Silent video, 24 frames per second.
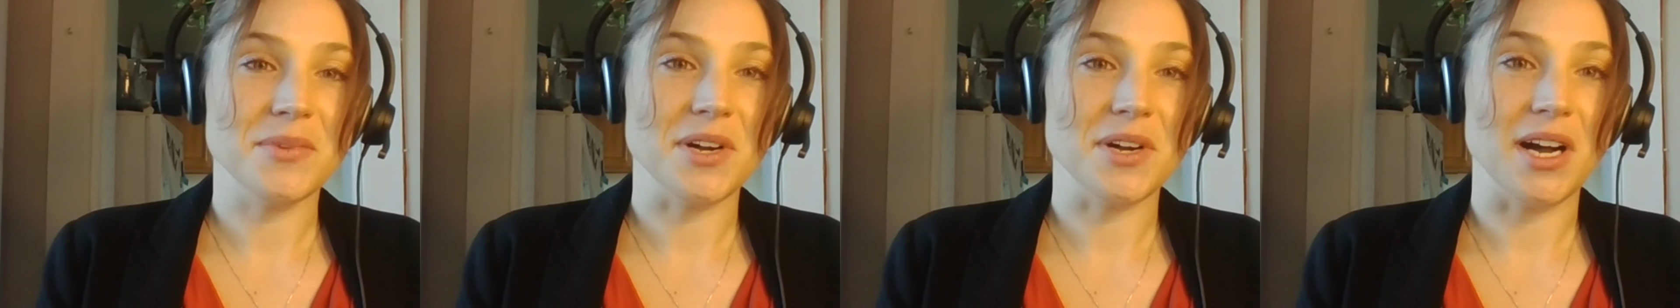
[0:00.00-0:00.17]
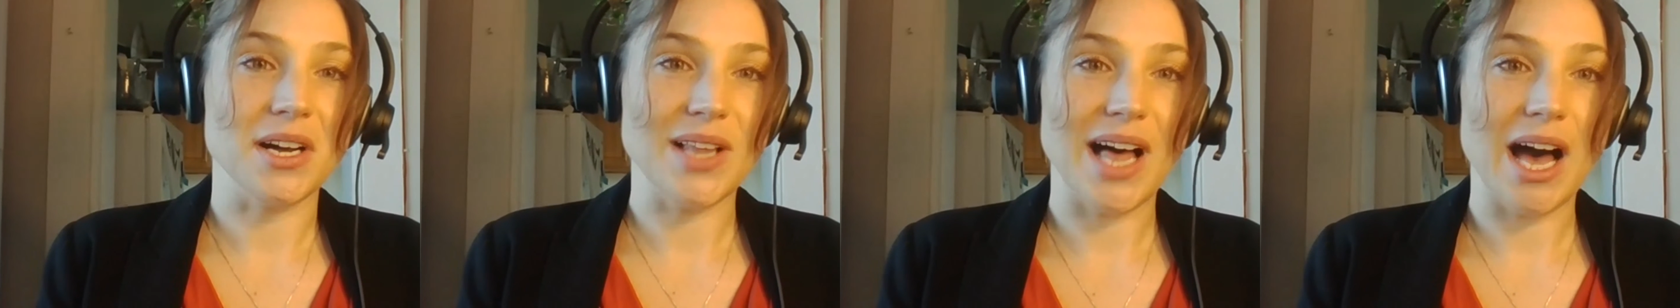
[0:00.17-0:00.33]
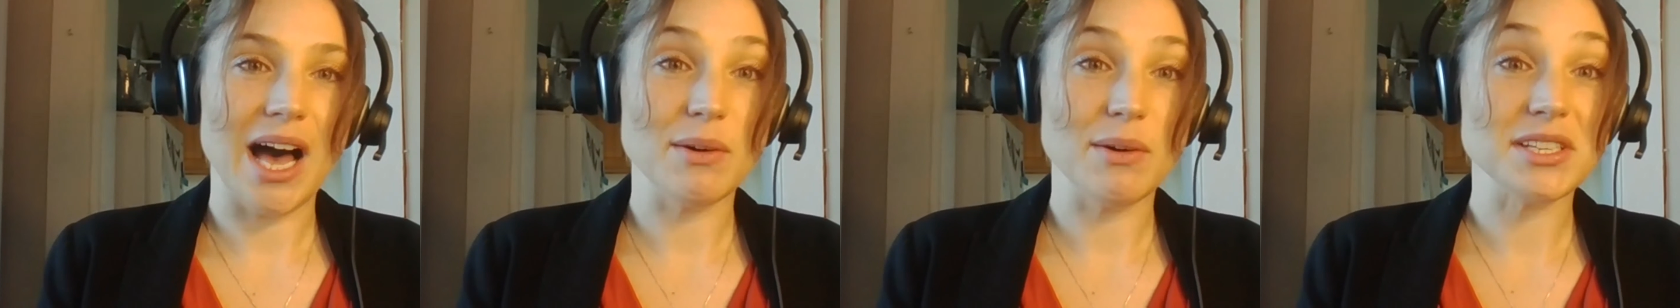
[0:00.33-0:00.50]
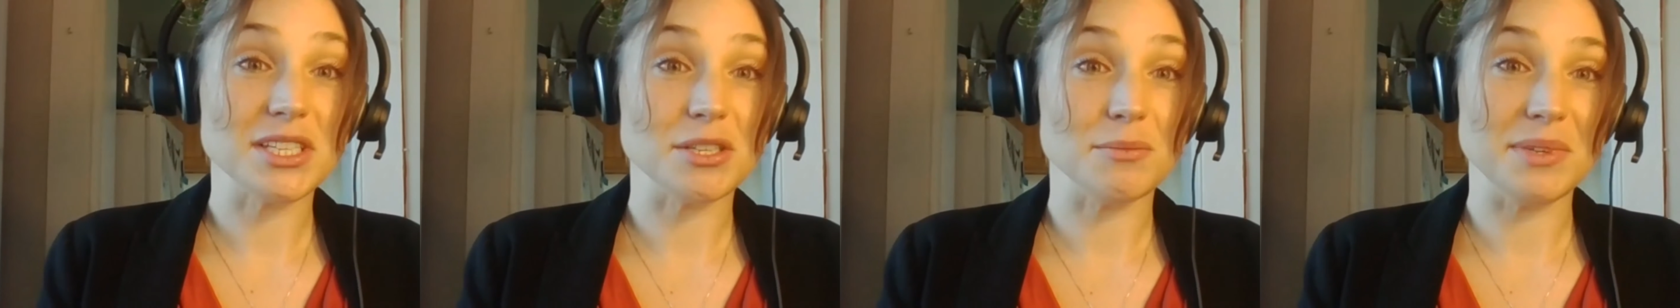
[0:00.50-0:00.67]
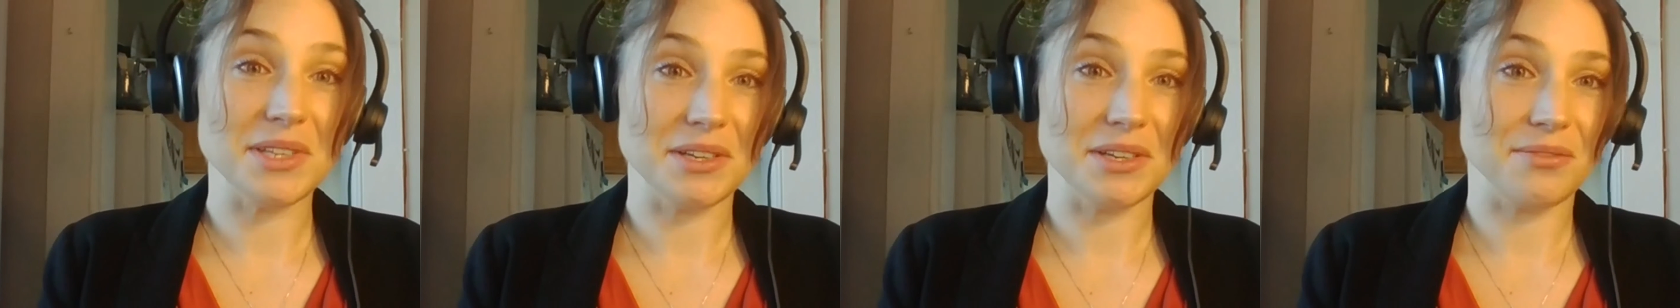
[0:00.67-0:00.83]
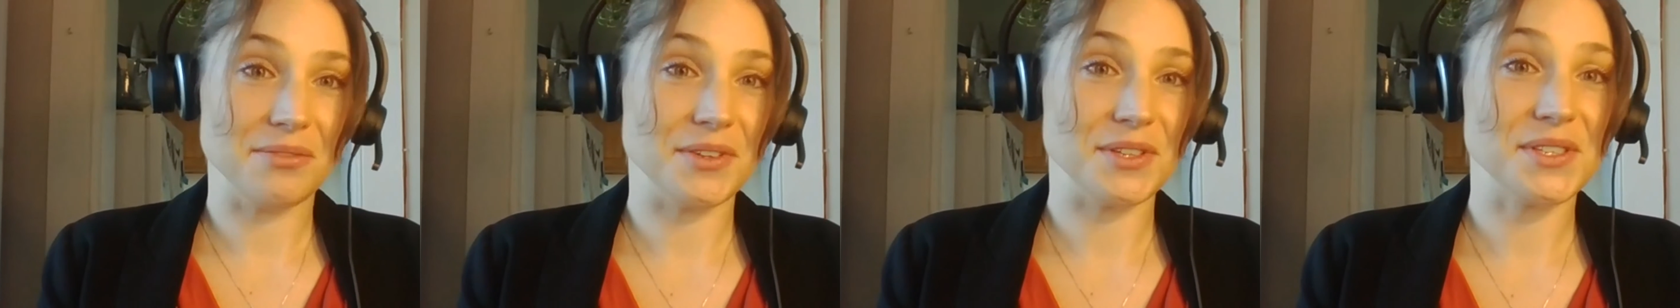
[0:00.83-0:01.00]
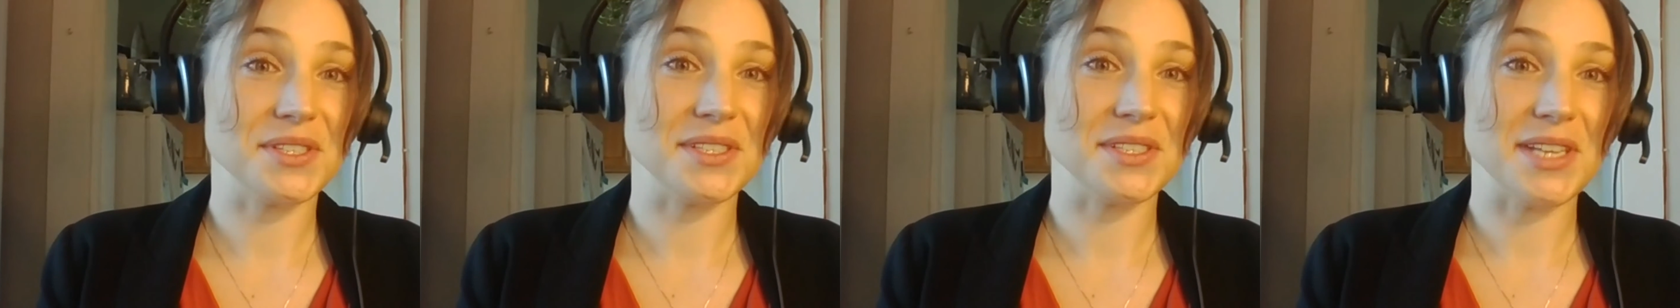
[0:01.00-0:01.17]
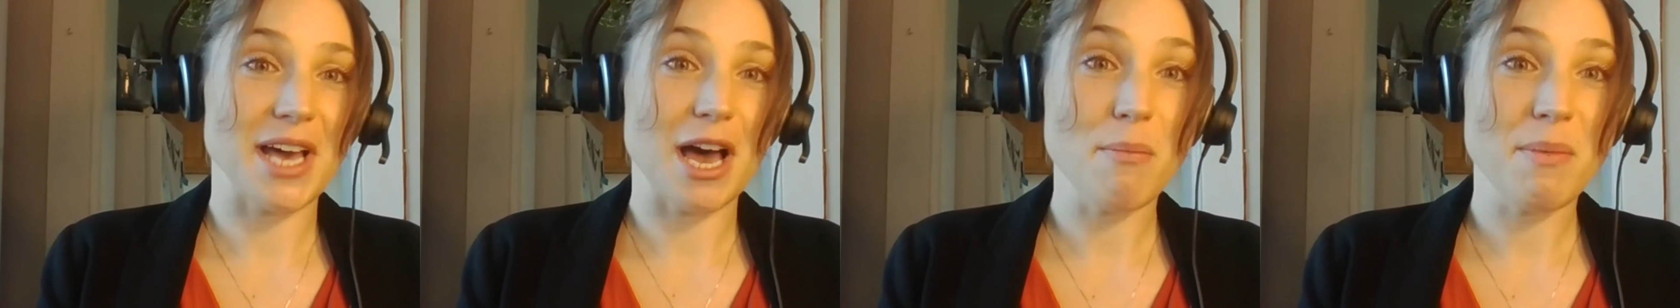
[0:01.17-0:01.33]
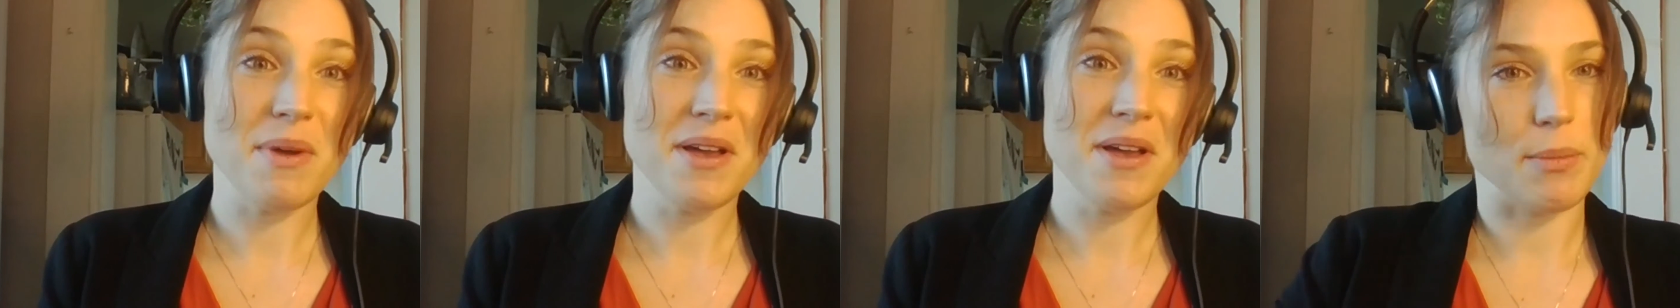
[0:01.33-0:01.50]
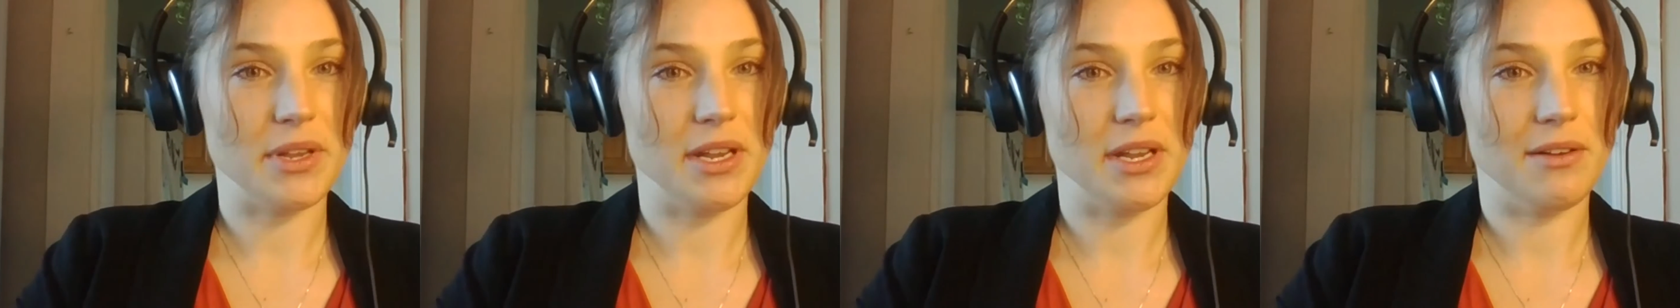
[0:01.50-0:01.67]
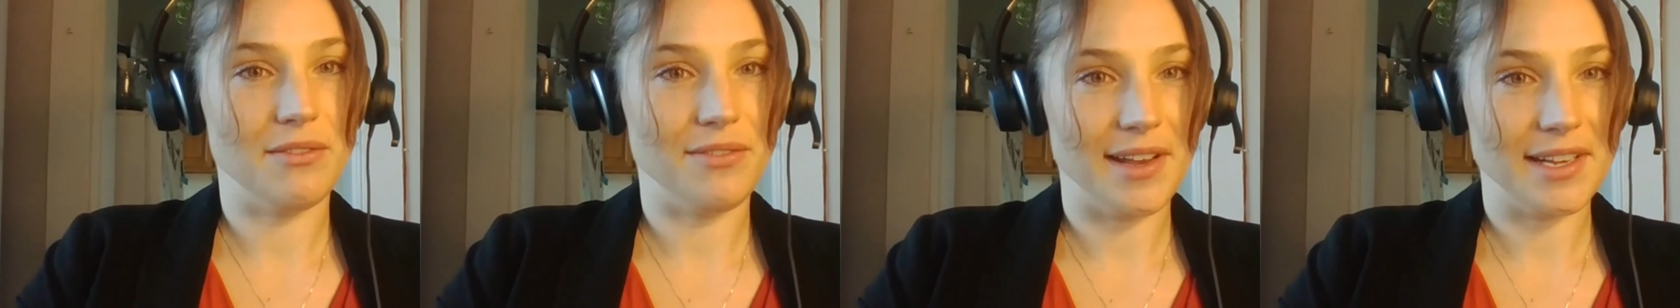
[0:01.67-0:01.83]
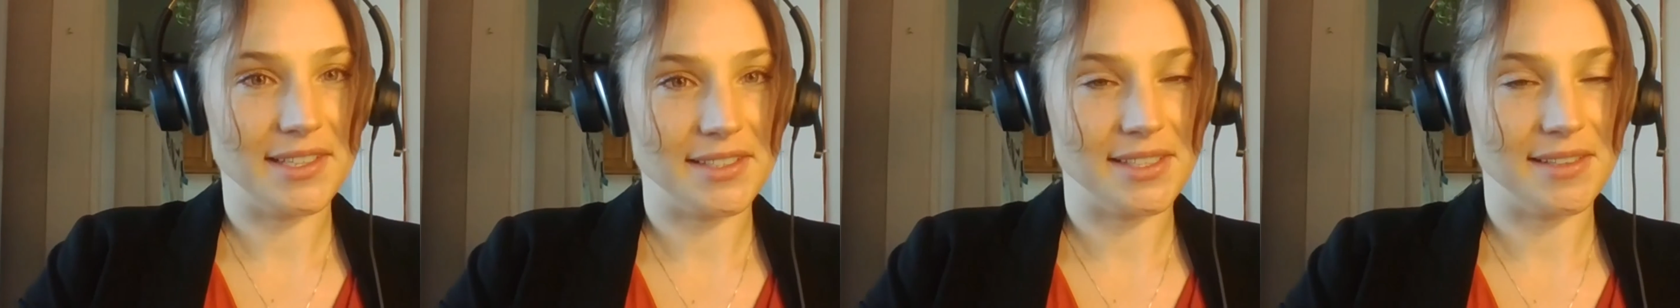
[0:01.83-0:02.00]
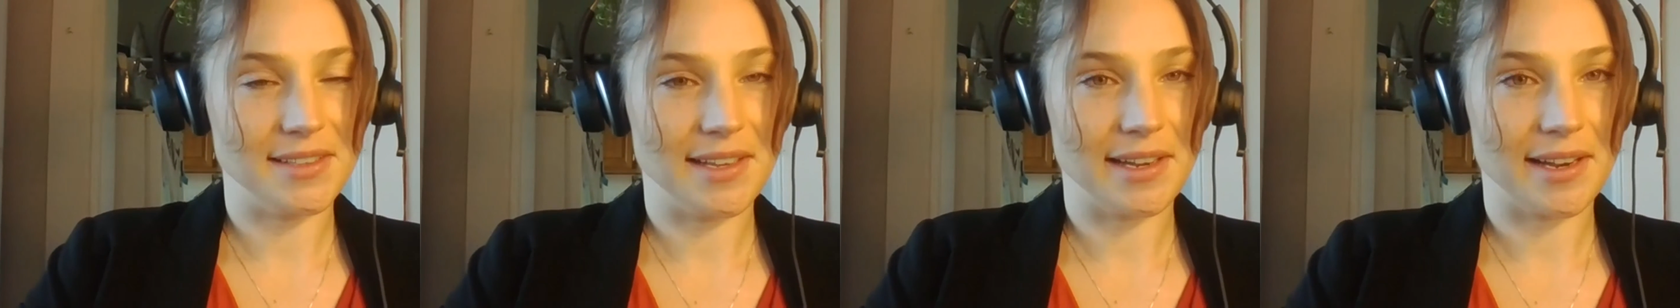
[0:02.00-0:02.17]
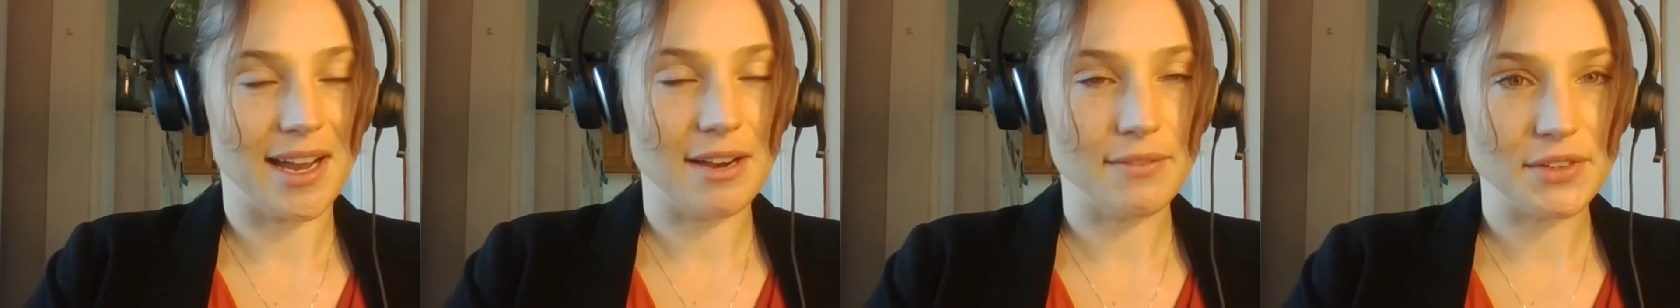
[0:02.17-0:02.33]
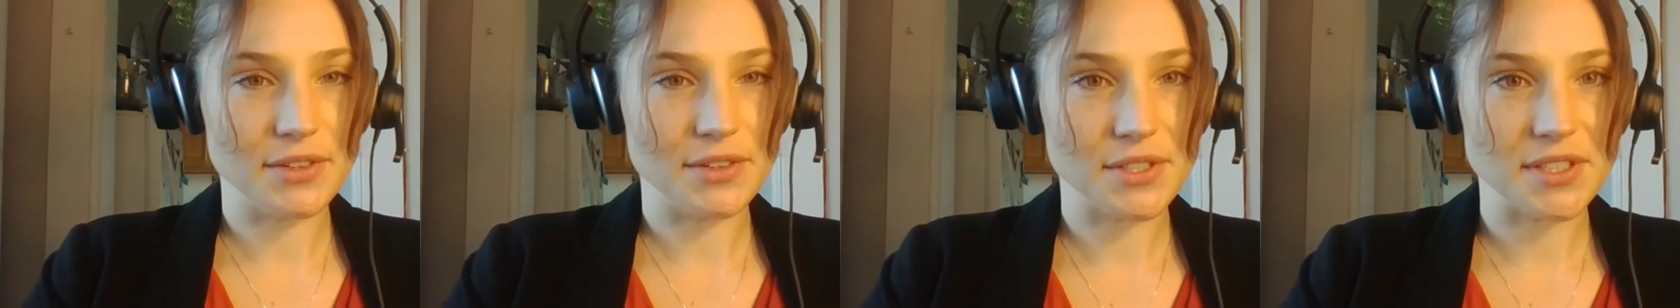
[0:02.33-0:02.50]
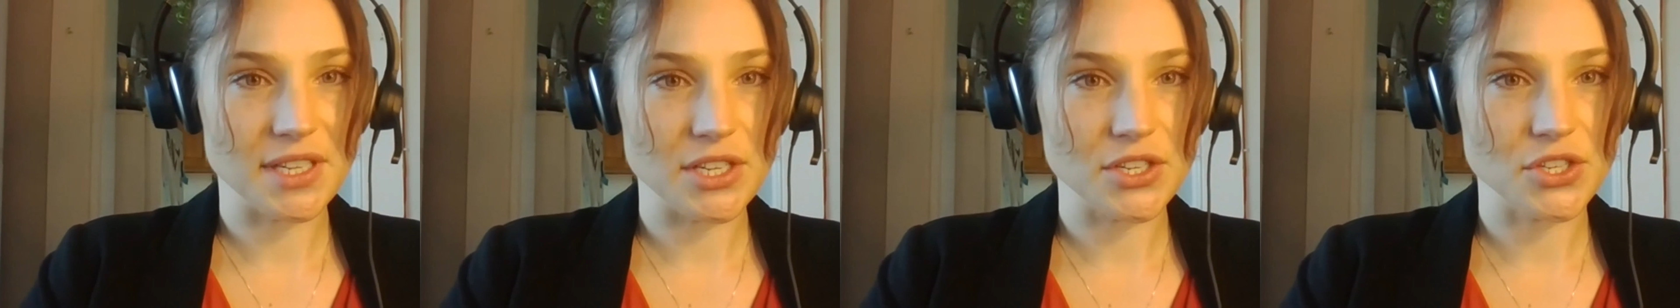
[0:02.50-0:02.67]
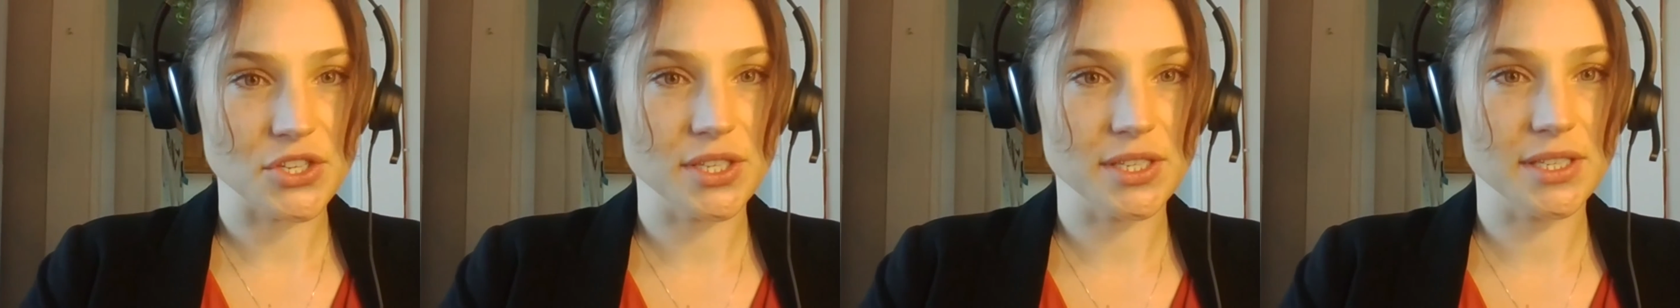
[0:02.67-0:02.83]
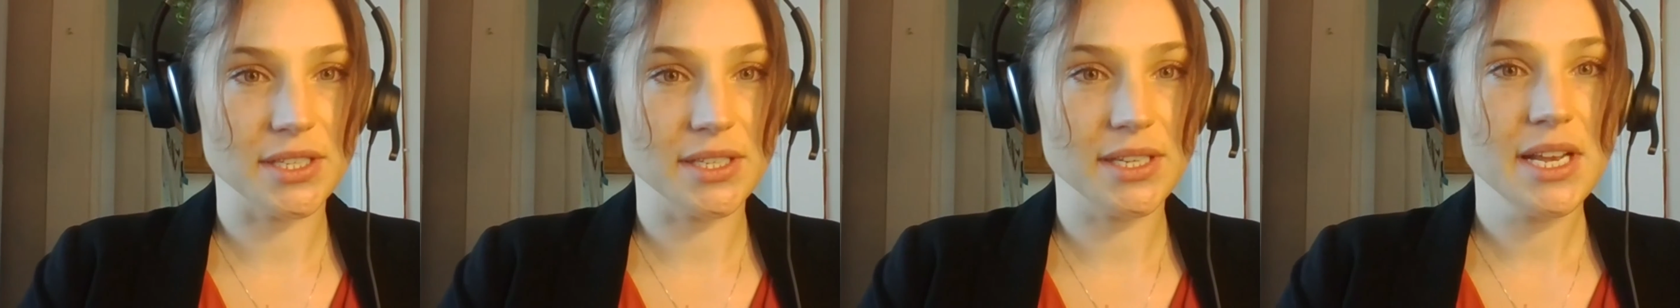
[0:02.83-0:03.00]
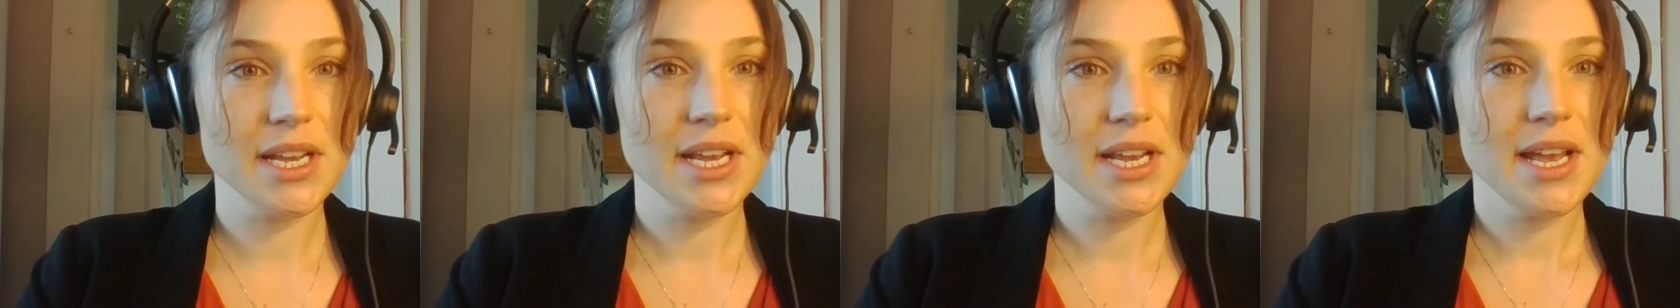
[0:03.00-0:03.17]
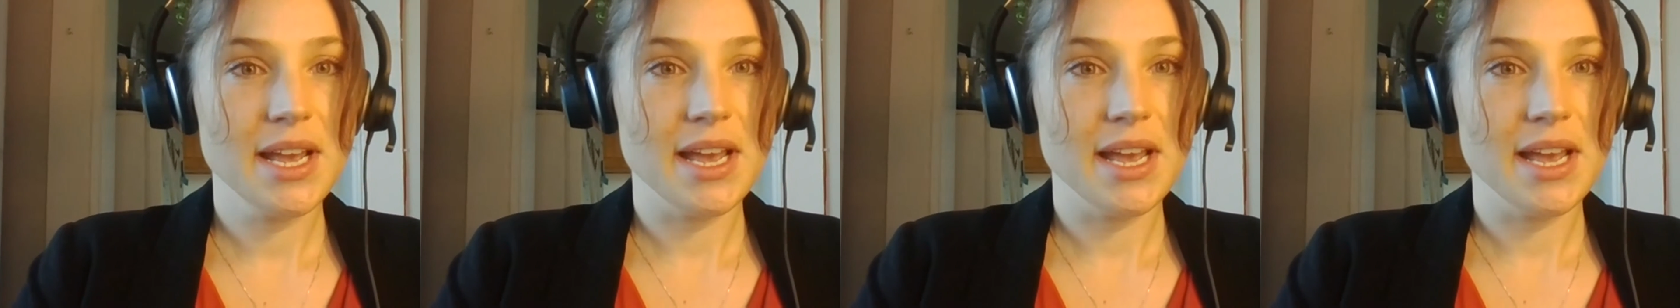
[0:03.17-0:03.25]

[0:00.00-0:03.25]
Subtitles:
allow it to be a first step in advancing that conversation.